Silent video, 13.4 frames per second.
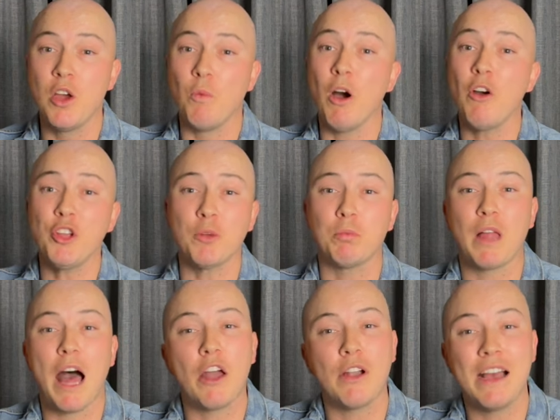well, your
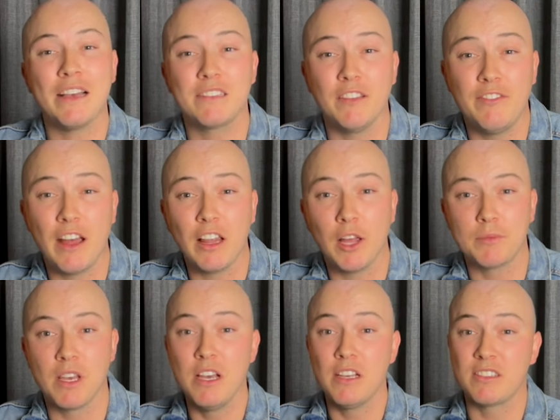bladder has
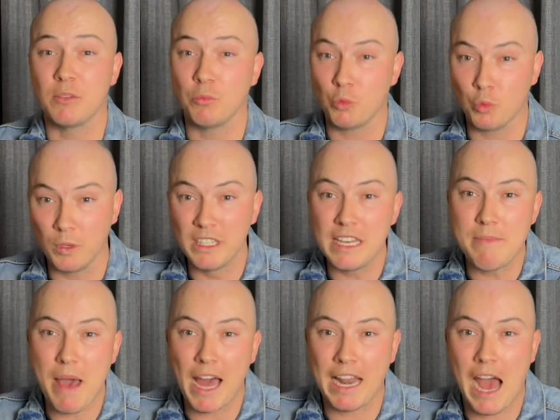developed some really
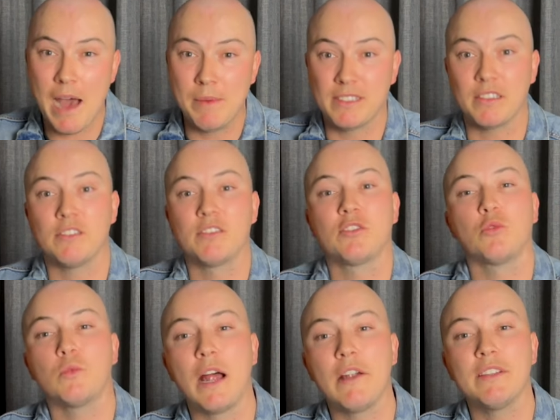bad habits
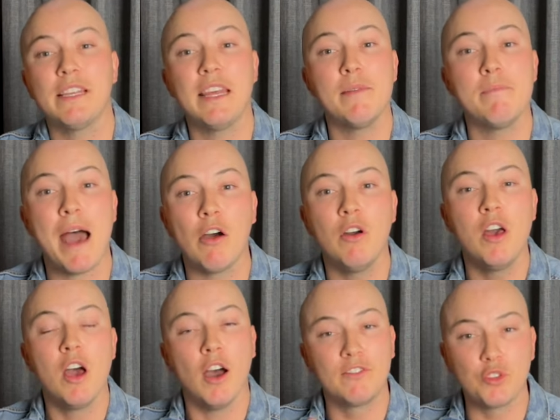surrounding the amount
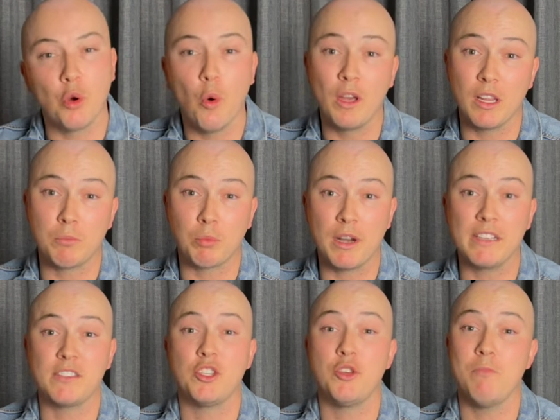of toilet
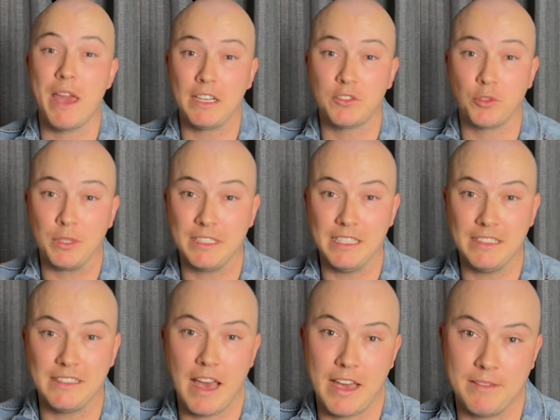breaks you make during the
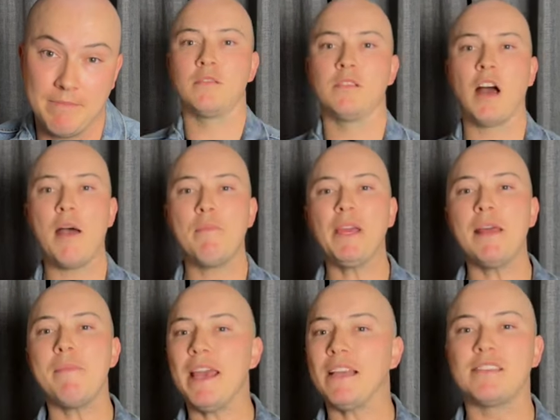day. I mean,
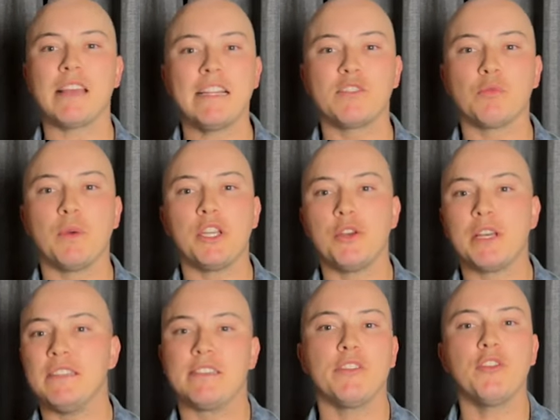it makes sense when you
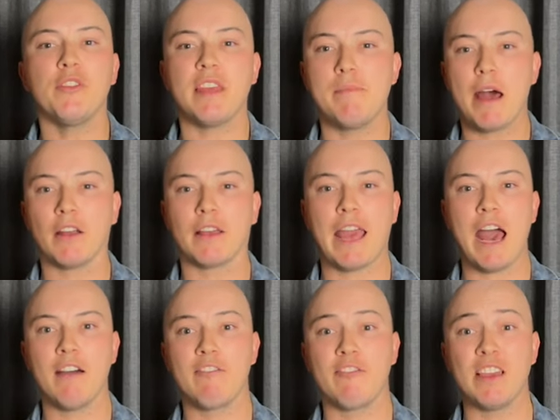consider the amount of
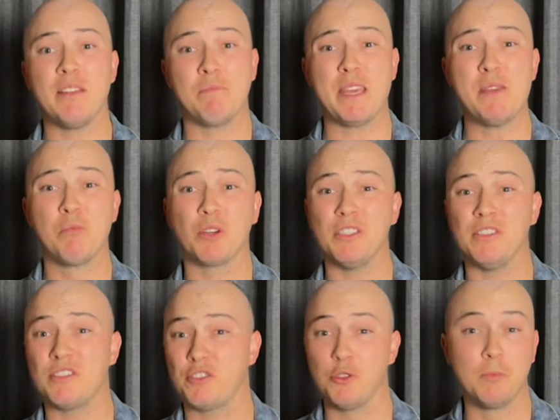caffeine people
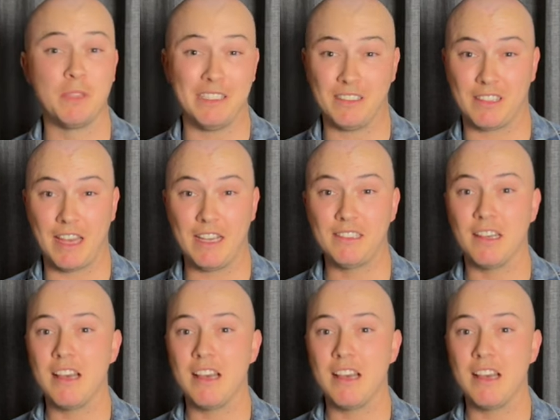consume these days.